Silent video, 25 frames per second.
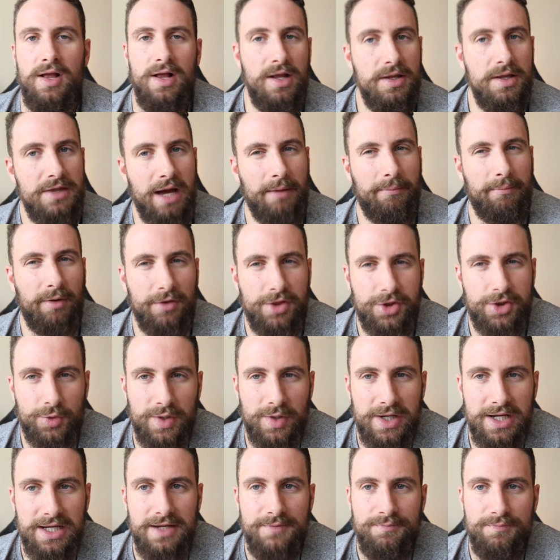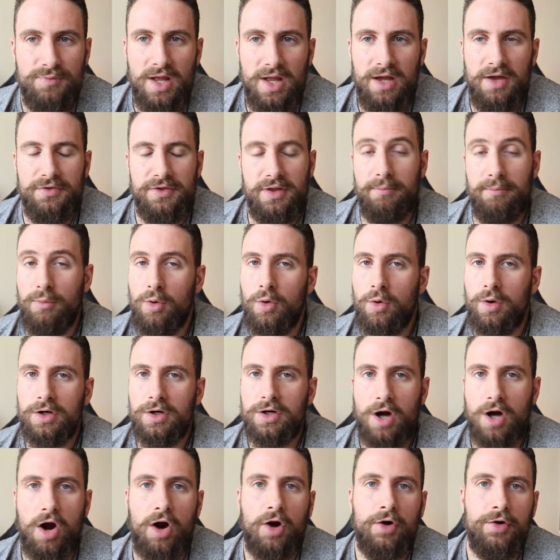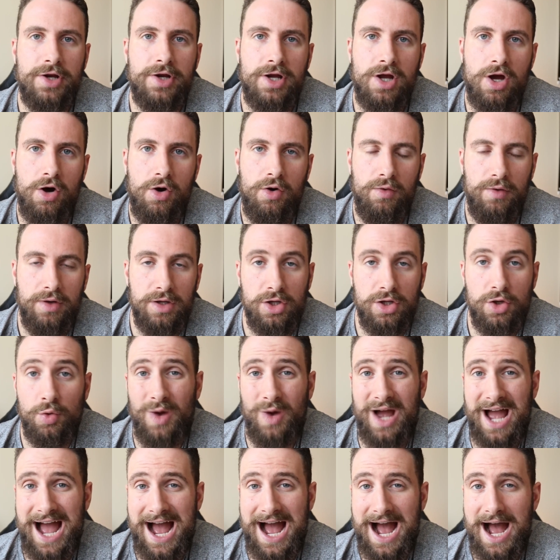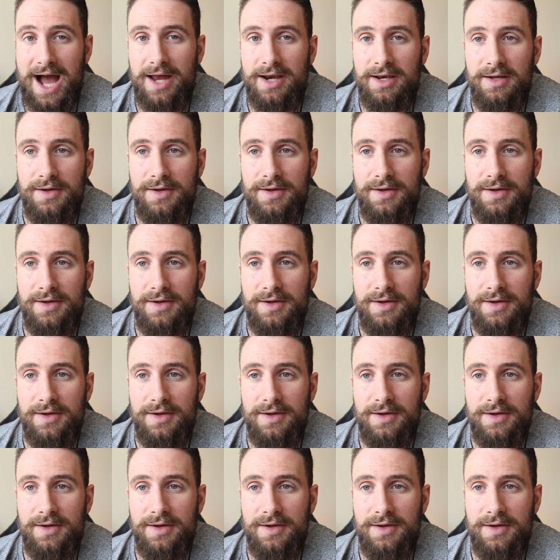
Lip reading: Number 3, the more cardio you add,